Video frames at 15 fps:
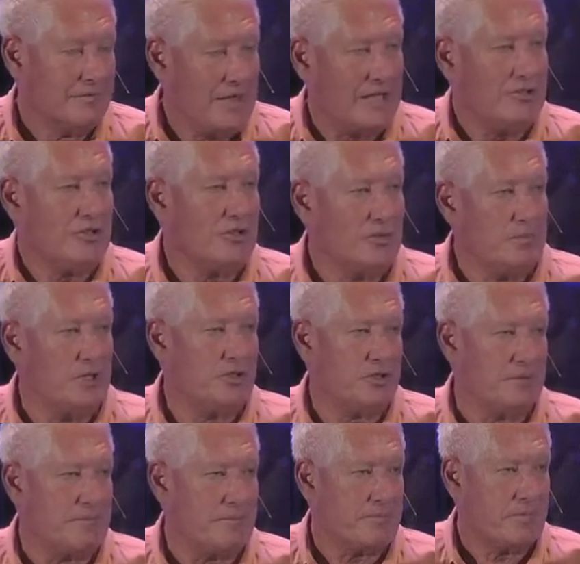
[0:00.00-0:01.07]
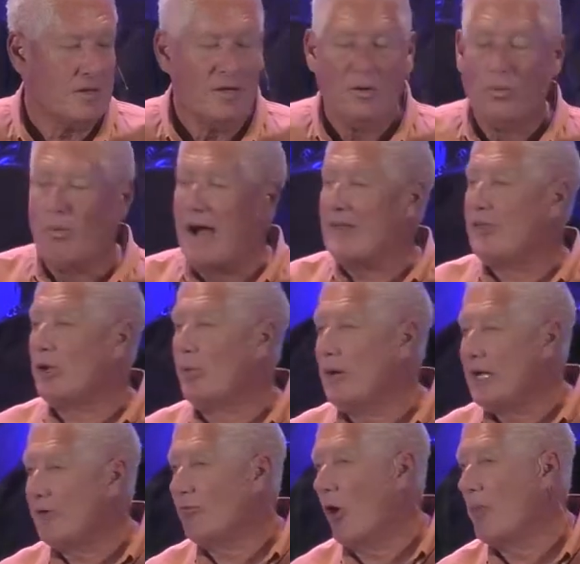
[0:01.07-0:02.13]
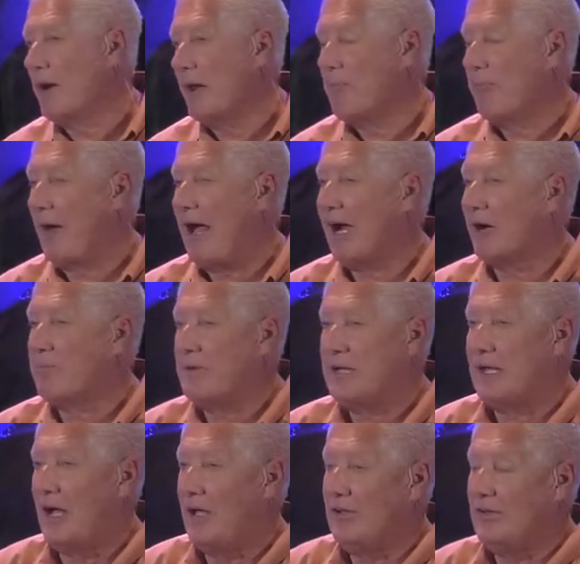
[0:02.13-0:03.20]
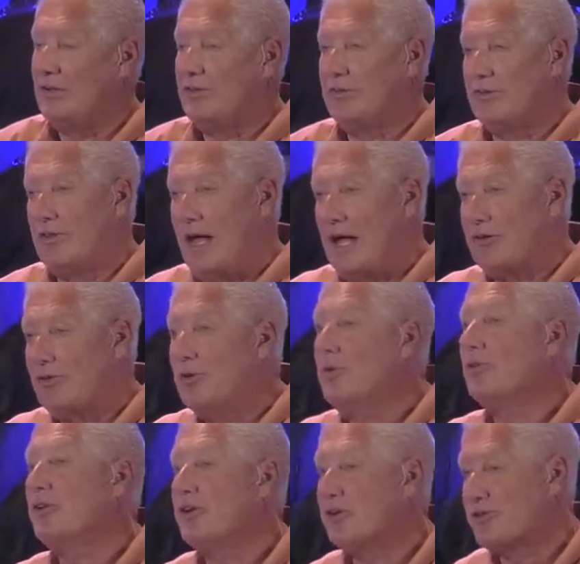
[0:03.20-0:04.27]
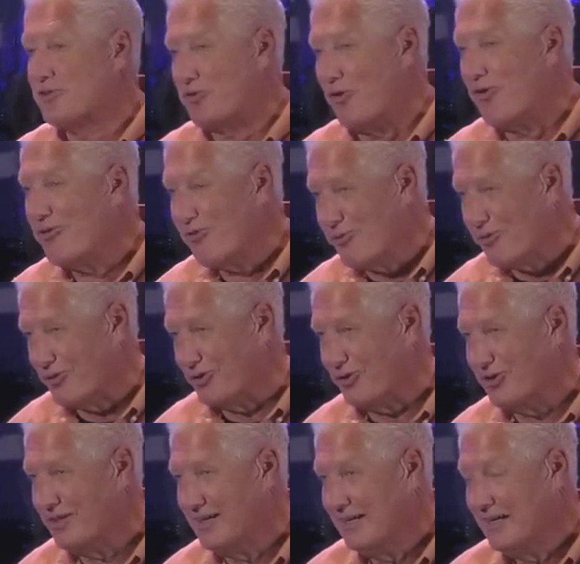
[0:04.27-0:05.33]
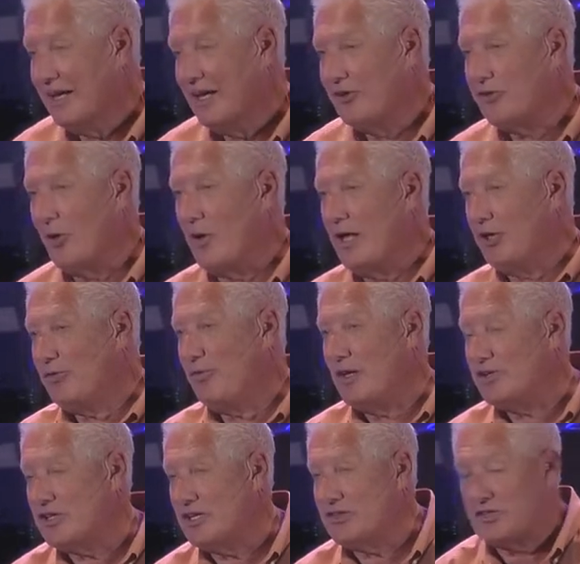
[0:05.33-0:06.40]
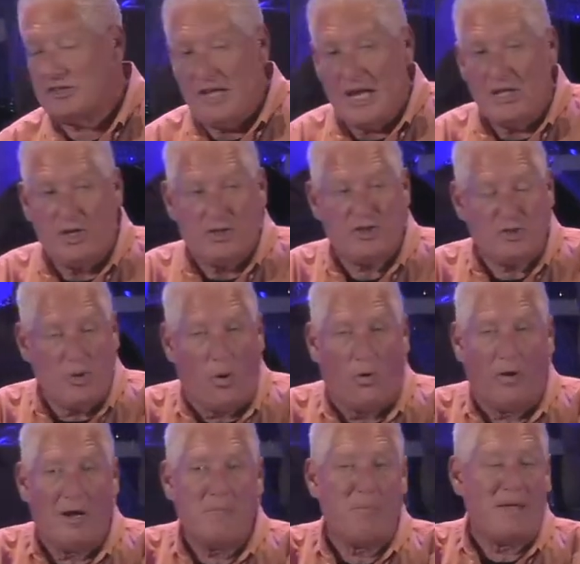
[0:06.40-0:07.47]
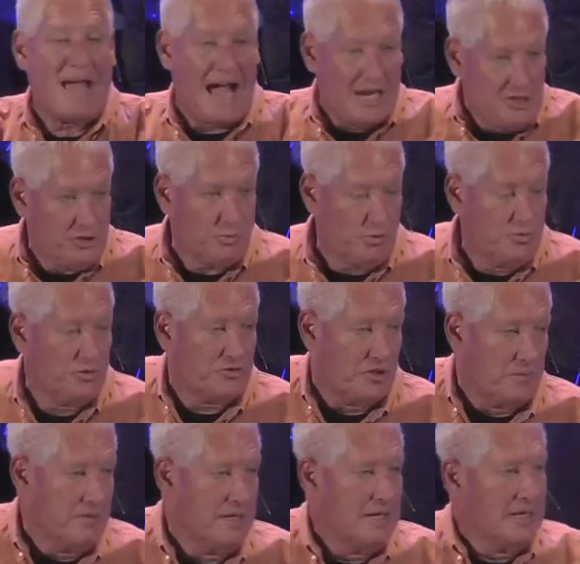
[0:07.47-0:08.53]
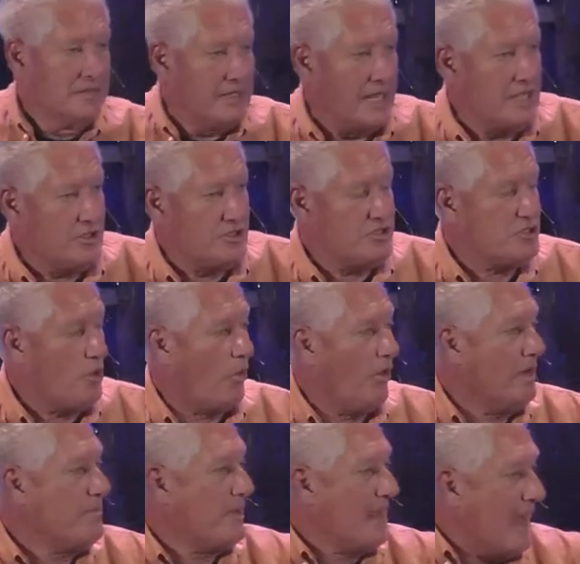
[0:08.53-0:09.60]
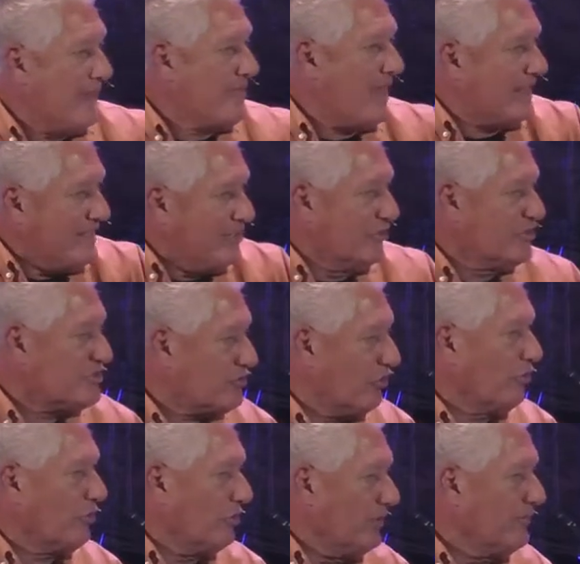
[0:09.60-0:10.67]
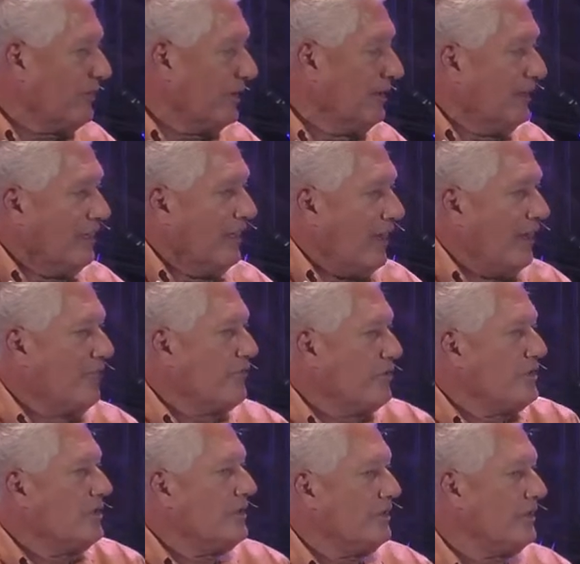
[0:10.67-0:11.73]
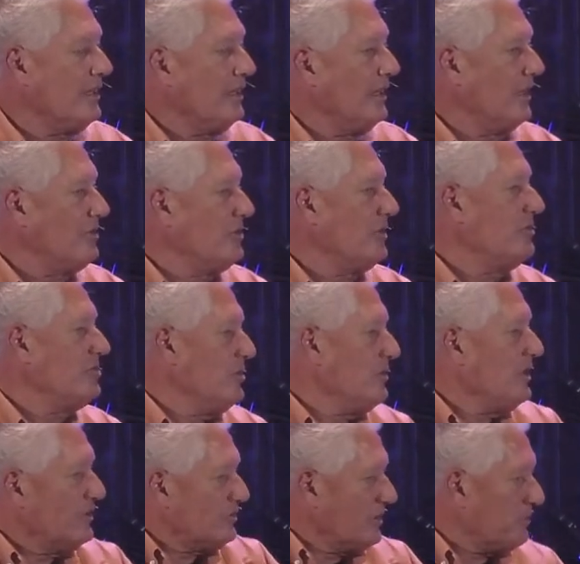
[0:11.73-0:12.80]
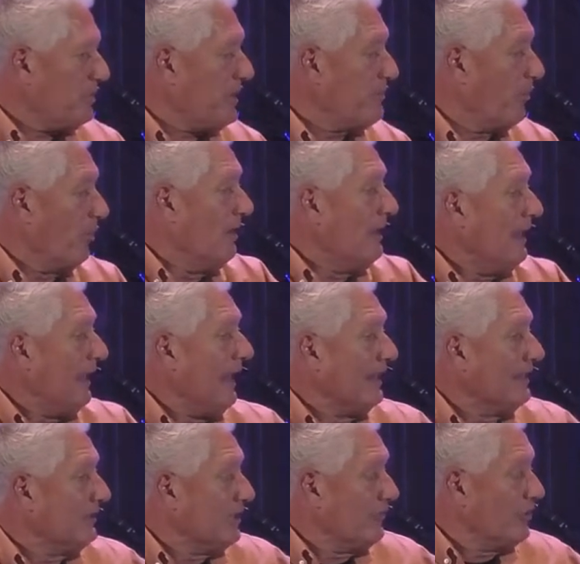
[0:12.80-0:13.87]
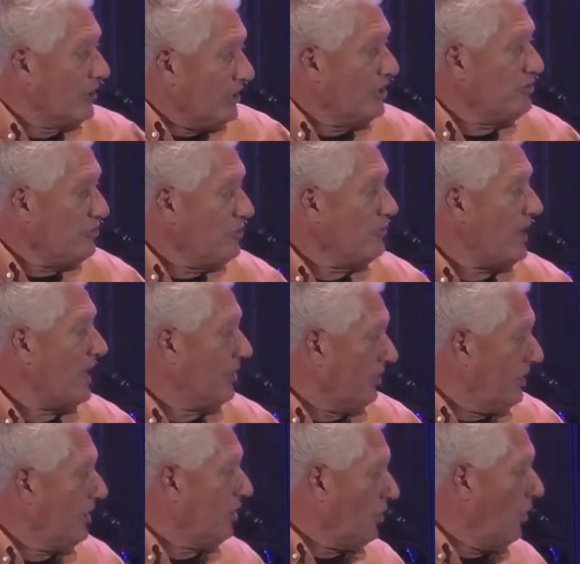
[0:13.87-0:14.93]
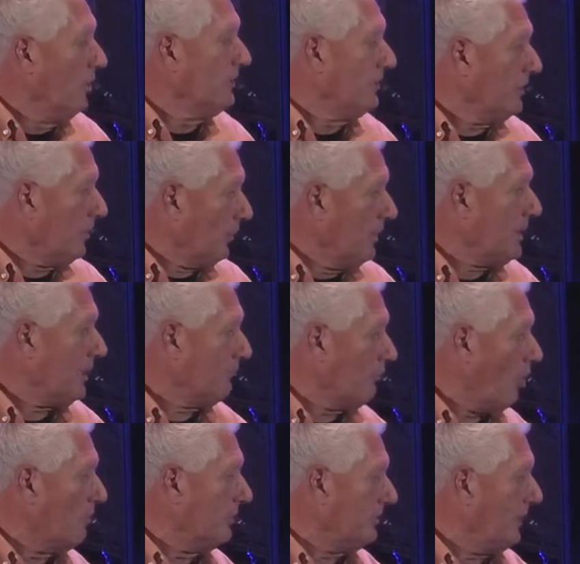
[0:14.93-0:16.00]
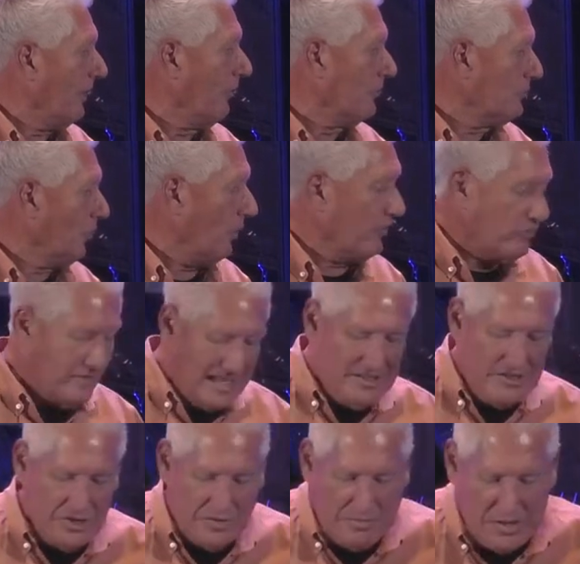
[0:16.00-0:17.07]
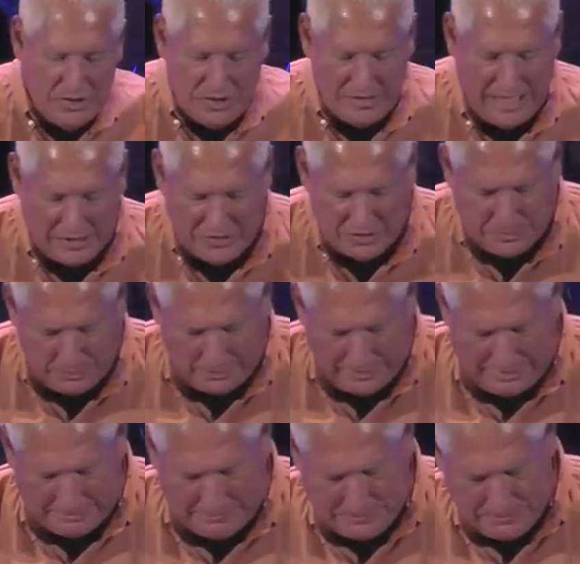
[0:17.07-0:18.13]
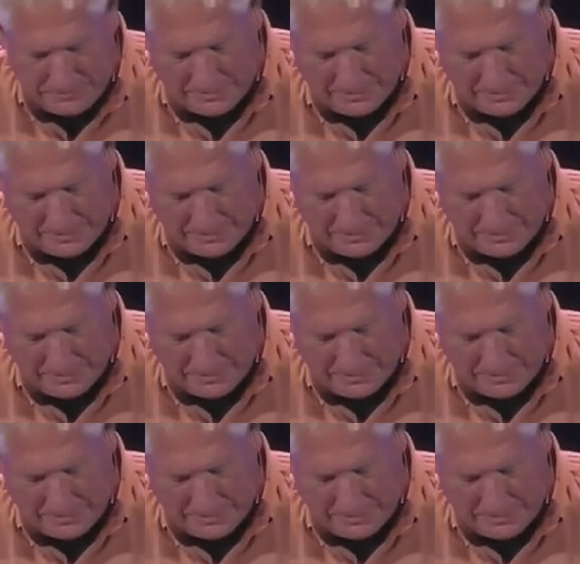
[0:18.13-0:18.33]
That's his mission. Why the Greek and Roman Empire? Because that's who was in control of the world. And so his vision is to take this story beyond Jerusalem, take the story beyond that inner circle of the, of the, the uh, Judaistic people. And if you're going to do that, you're going to go into the Greek and Roman territory. So that's his mission, that's his plan.